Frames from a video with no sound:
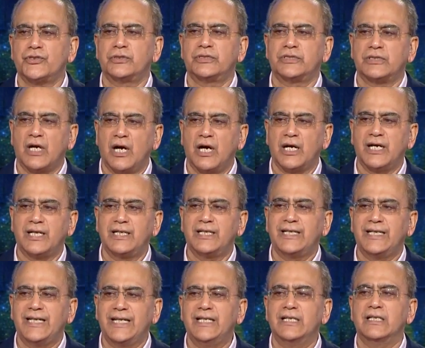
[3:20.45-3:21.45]
should target
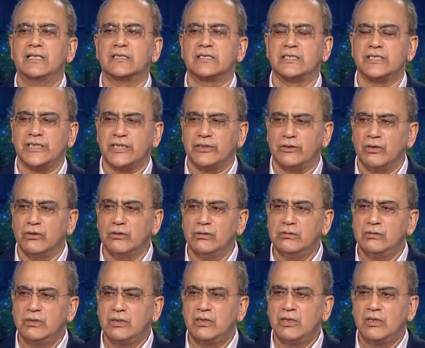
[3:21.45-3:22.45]
either
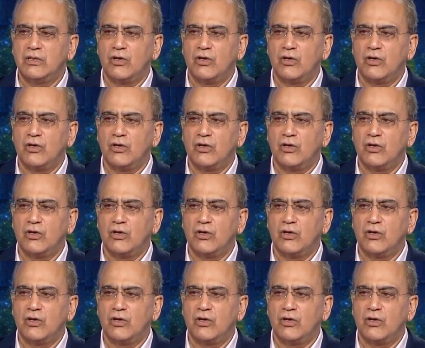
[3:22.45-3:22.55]
0